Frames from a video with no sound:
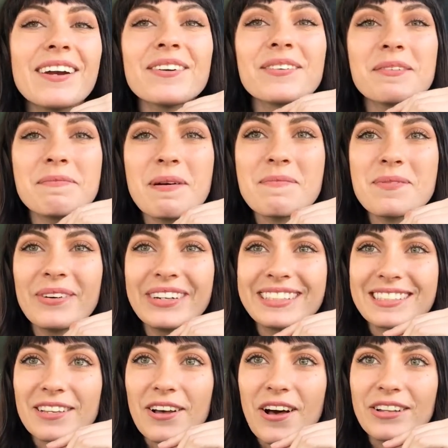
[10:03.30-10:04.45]
don't remember what
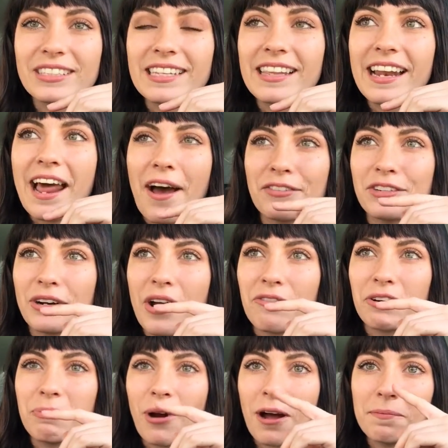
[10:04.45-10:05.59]
it's called. And then after
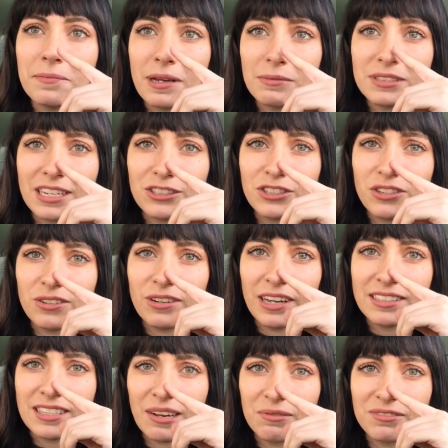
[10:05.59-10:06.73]
every problem, I was like,
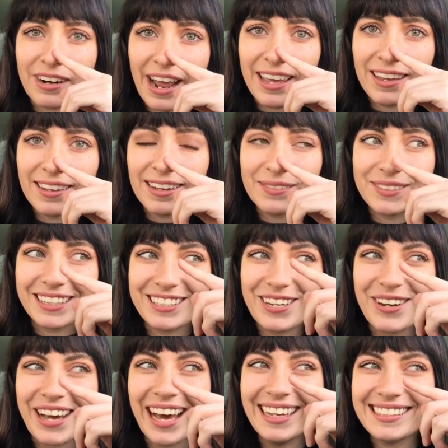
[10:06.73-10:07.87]
is that right? I was like, do
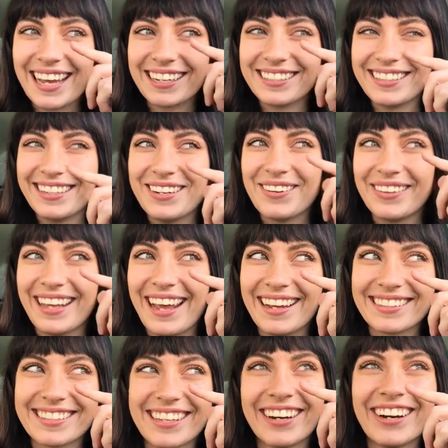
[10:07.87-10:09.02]
you guys actually know the
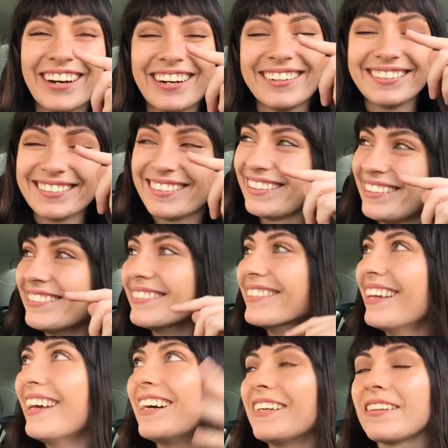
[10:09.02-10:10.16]
answer?
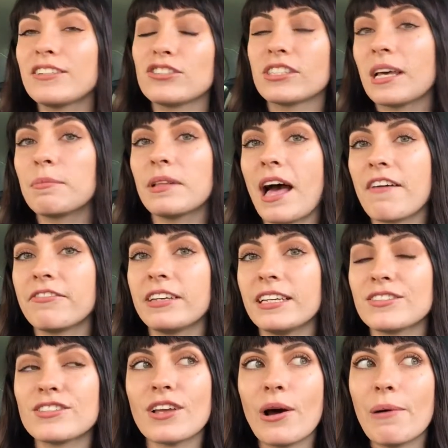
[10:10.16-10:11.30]
They just kept
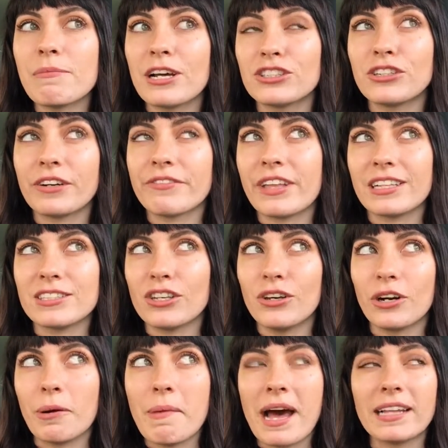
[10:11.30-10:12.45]
laughing. So I'm not sure if that's a
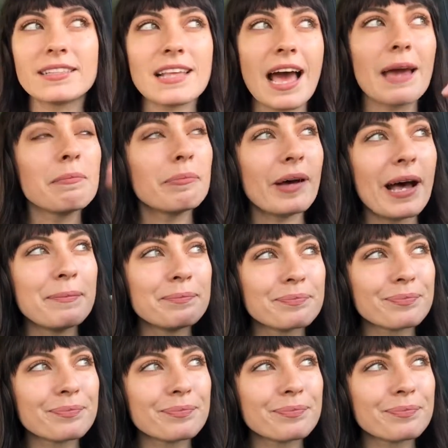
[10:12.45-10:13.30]
good or bad sign, but